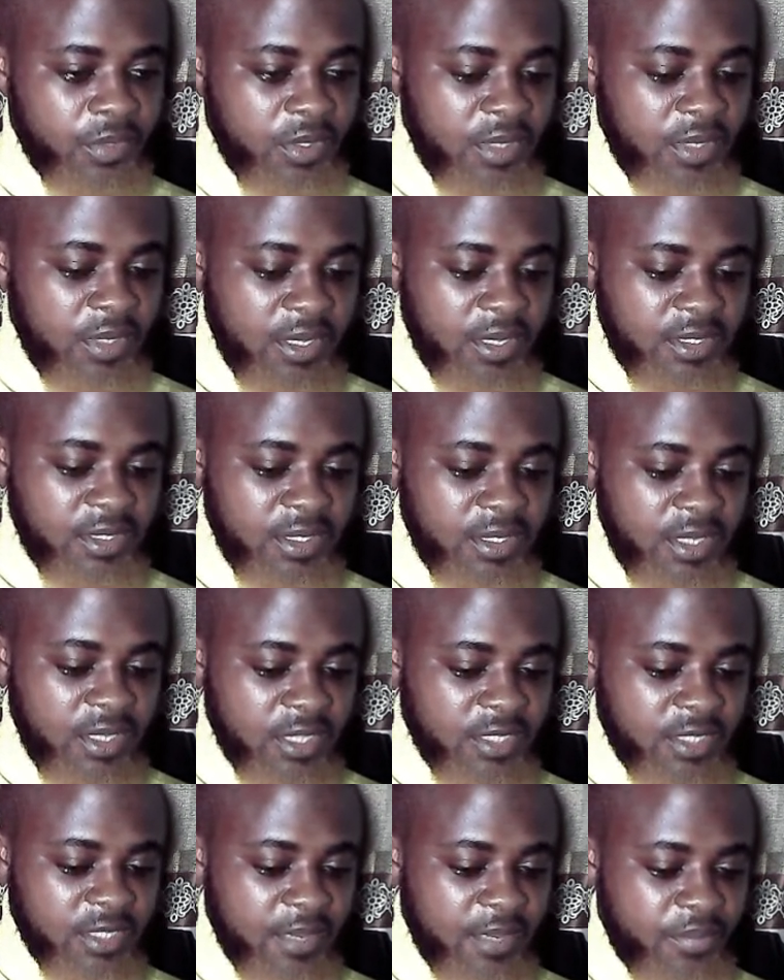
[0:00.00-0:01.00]
Let's say the
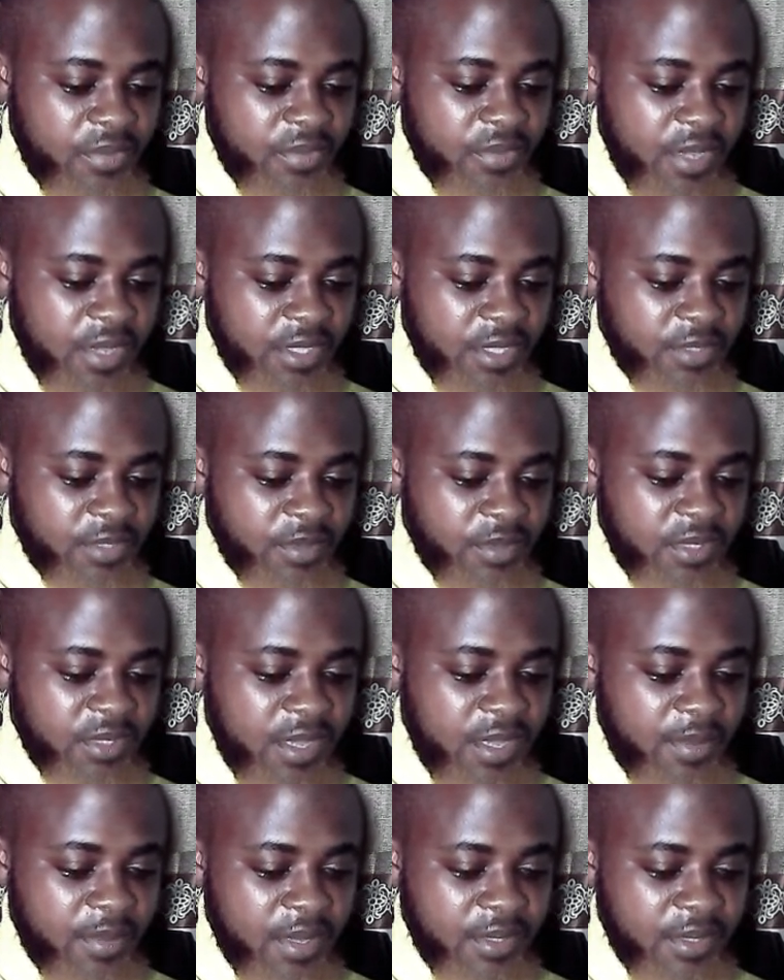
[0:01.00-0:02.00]
example here is media
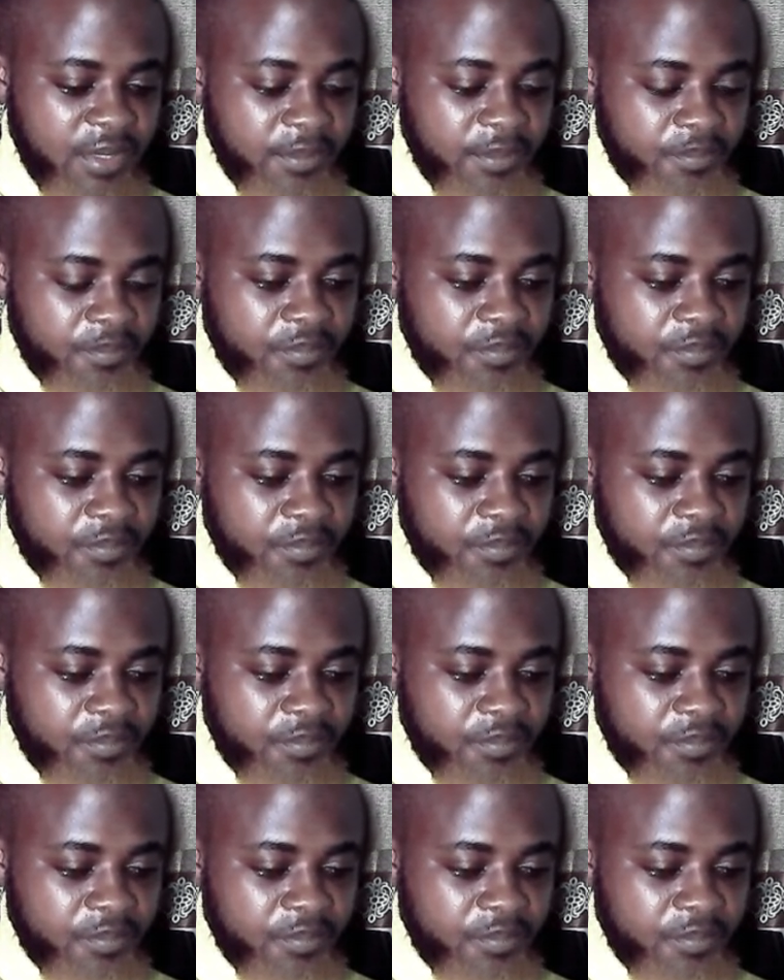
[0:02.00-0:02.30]
buying.